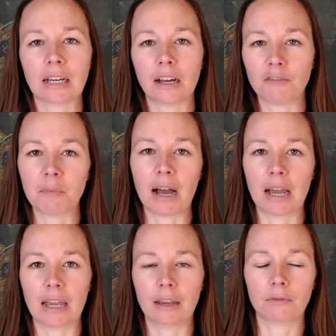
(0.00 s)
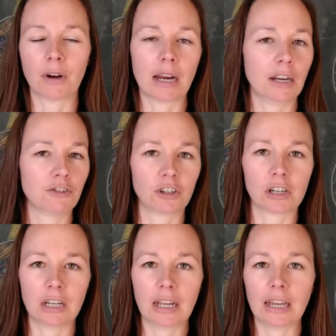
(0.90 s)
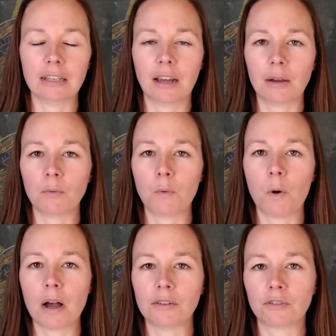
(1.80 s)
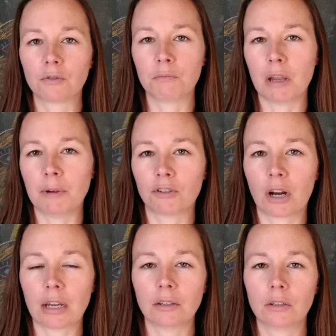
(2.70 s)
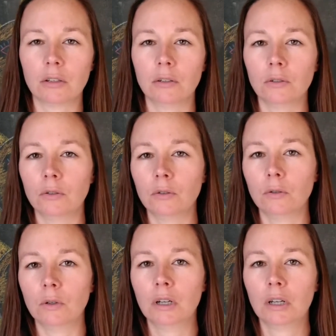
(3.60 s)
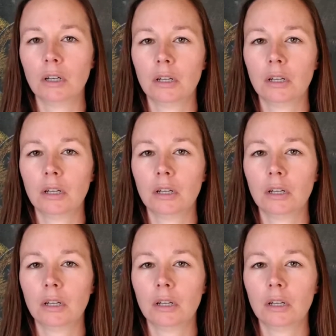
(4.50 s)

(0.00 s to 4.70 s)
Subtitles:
of my writing journey, I was maybe trying to